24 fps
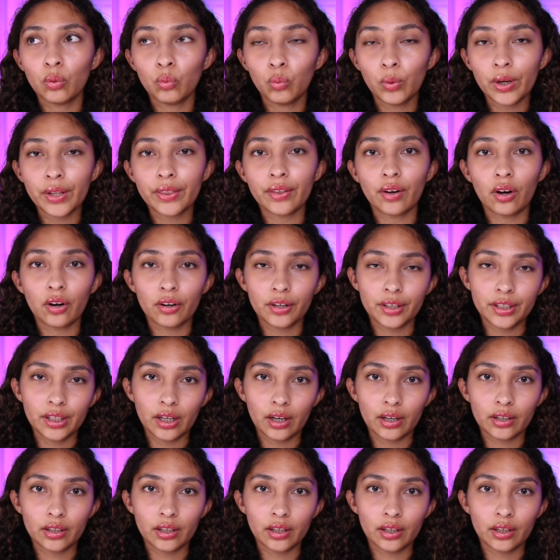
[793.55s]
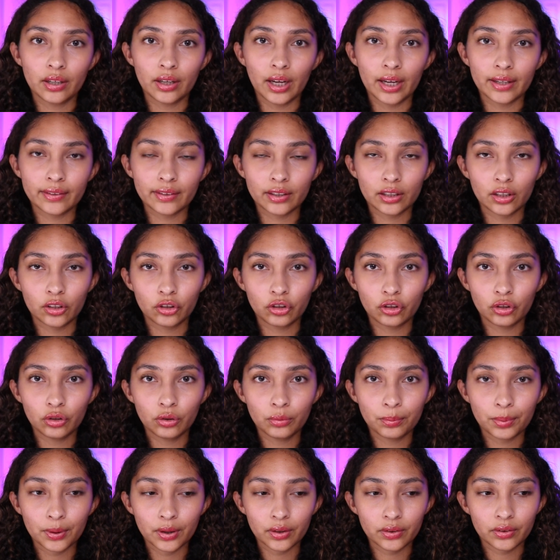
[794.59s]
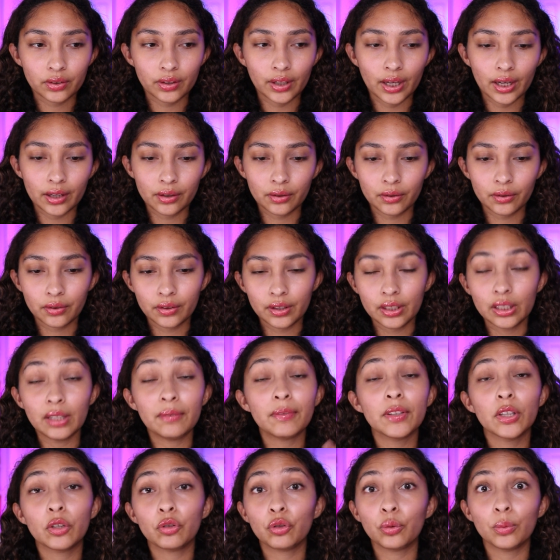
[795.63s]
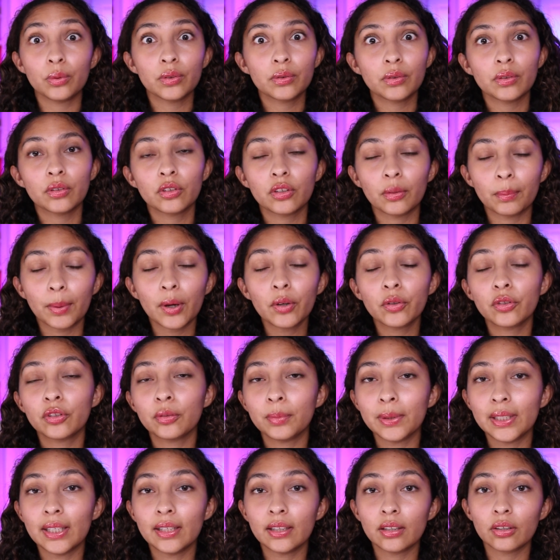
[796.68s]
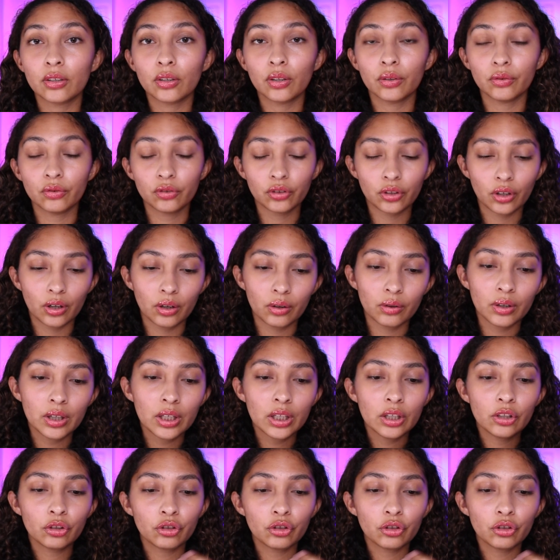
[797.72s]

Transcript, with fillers: with Ariana as like a two person header thing, even though she was supposed to be getting her own show.